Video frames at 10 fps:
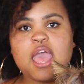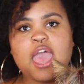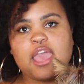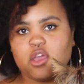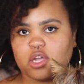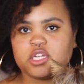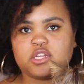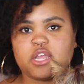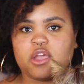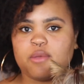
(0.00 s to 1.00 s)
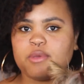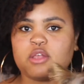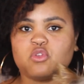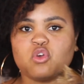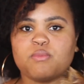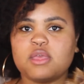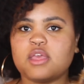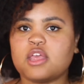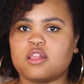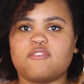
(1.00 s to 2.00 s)
a Yorkshire Terrier, because
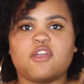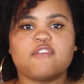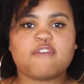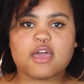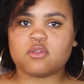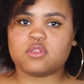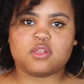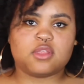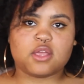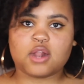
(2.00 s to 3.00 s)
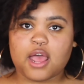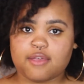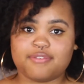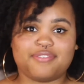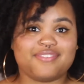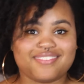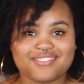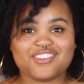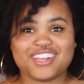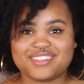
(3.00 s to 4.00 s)
grooming is very vital to their life.
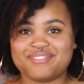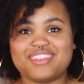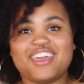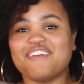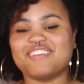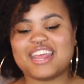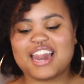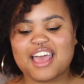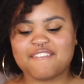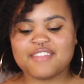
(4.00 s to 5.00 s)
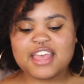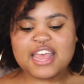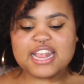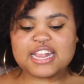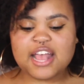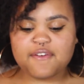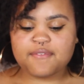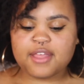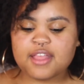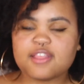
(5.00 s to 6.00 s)
Trust me, their everyday life. So
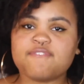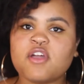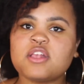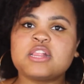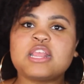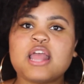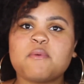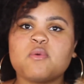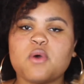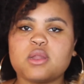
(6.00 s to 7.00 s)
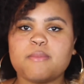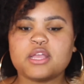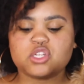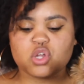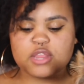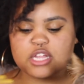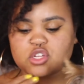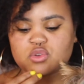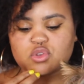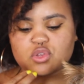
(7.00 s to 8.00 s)
the first thing that we want to make sure
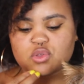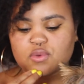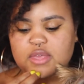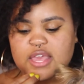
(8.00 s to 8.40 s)
that you do